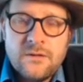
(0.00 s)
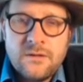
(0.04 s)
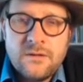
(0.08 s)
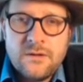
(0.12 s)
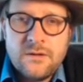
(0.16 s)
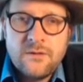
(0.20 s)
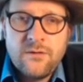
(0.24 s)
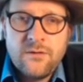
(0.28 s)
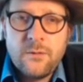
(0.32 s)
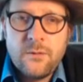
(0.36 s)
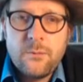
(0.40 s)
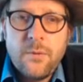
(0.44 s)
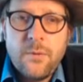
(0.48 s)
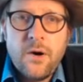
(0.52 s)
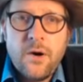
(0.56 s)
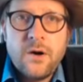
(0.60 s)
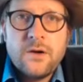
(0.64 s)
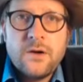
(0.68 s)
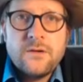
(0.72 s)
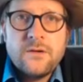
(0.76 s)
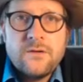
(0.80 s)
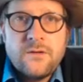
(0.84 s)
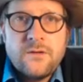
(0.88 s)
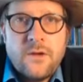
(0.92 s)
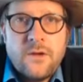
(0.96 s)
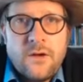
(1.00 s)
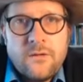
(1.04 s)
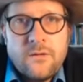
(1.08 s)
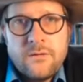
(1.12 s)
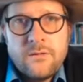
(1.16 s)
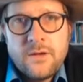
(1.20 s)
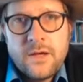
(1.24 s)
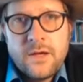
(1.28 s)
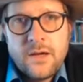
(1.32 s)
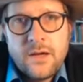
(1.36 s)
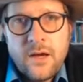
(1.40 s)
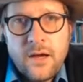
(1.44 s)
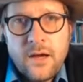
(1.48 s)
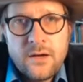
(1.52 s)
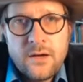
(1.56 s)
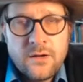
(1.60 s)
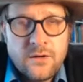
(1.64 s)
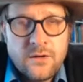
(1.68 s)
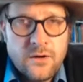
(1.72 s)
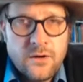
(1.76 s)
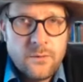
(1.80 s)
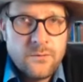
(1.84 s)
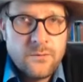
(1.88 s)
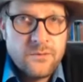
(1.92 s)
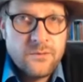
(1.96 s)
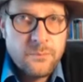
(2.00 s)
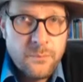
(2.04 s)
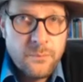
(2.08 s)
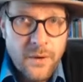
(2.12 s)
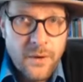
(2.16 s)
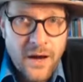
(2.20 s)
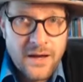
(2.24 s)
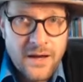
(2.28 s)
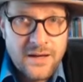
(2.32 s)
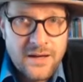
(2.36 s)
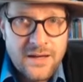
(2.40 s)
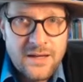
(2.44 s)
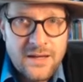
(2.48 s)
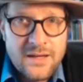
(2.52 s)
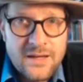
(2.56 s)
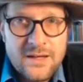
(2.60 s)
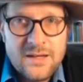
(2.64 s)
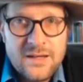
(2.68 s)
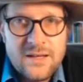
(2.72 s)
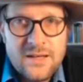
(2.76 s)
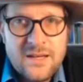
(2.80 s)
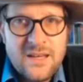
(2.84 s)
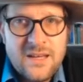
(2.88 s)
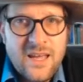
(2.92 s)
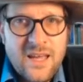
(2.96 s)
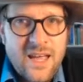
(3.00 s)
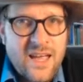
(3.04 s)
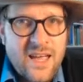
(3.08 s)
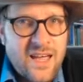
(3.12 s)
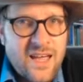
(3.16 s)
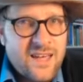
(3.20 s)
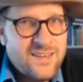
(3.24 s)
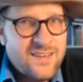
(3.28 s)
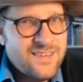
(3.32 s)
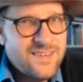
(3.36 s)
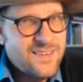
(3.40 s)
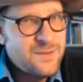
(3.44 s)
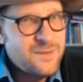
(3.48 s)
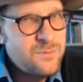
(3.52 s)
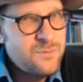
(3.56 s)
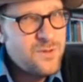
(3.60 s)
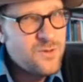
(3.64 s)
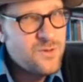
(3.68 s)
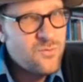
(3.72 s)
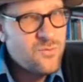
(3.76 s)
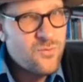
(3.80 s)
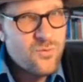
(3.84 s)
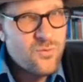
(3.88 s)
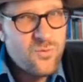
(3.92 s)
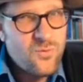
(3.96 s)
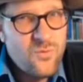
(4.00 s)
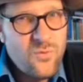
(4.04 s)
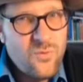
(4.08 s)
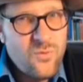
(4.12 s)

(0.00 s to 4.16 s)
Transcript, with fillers: into different parts of the echinoderm's body, and it can be